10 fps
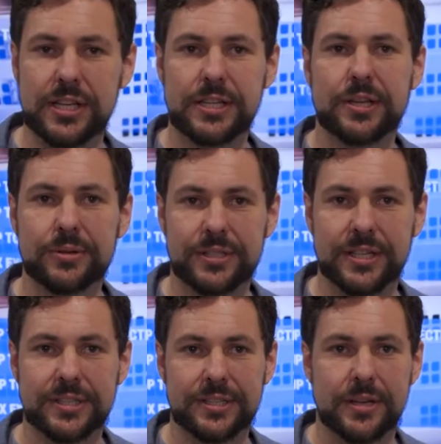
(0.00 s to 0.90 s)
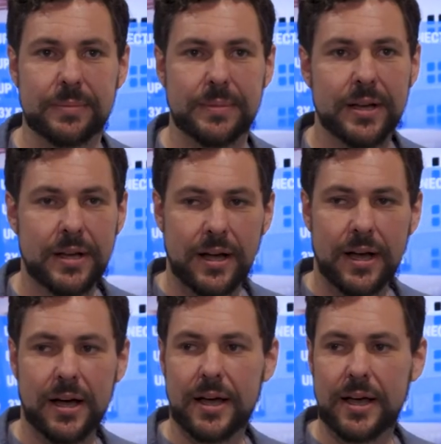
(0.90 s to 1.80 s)
ecosystem
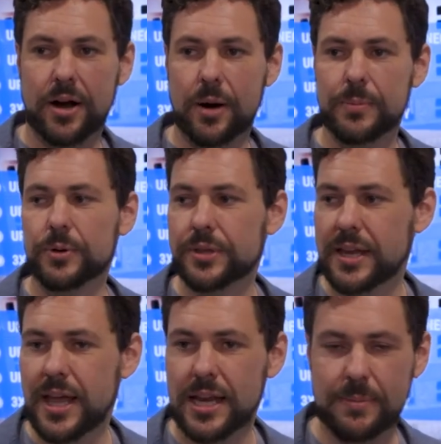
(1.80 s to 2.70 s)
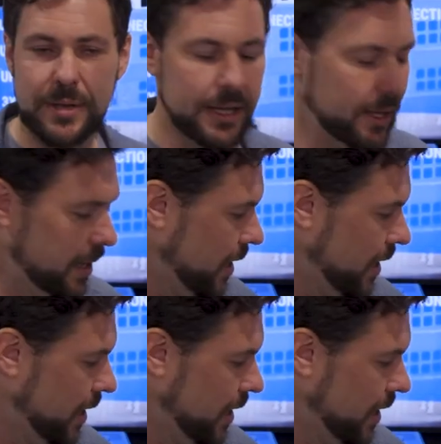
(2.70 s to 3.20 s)
at our booth at NAB.